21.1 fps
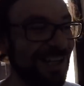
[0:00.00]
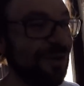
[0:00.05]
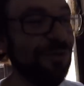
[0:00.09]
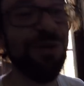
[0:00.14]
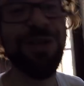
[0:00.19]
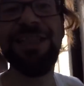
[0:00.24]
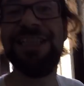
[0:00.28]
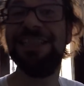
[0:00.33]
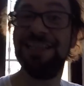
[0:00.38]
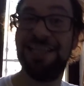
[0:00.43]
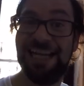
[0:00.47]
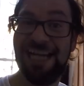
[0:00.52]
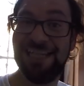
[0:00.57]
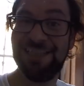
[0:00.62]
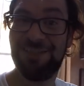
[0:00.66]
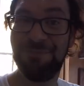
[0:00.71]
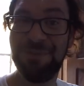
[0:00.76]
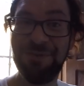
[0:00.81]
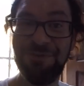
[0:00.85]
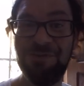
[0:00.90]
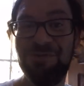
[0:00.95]
which has
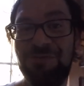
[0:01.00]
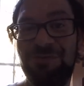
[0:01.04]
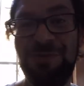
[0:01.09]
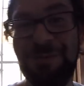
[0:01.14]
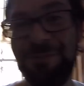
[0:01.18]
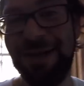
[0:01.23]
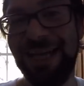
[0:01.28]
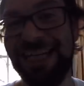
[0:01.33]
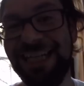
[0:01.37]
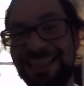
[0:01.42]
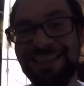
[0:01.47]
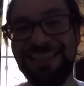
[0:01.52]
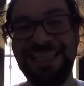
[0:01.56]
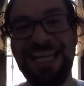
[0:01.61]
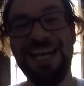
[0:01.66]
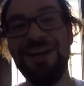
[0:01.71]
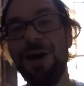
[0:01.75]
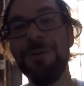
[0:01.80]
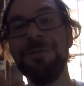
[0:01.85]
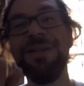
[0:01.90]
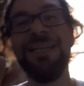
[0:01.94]
to be remaining
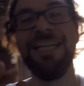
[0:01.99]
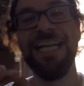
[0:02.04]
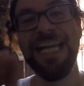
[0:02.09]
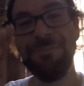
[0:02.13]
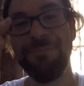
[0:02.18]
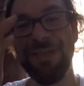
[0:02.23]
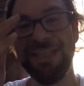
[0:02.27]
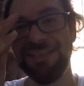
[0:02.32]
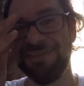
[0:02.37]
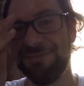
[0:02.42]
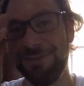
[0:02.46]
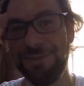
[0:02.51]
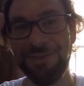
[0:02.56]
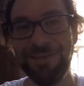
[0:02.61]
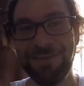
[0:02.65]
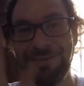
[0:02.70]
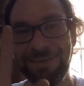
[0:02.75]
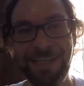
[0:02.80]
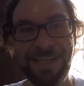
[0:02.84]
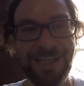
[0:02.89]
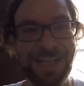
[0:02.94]
nameless
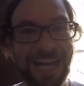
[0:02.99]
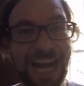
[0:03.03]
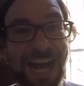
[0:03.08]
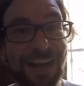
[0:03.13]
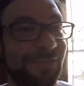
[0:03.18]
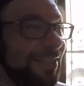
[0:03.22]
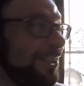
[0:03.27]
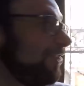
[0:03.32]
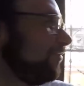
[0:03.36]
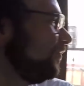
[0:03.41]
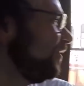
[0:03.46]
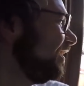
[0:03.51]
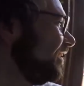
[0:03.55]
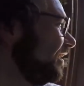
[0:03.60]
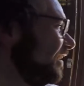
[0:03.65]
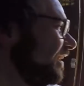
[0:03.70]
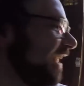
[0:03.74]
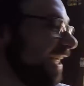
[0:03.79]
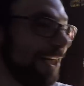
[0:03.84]
for obvious reasons.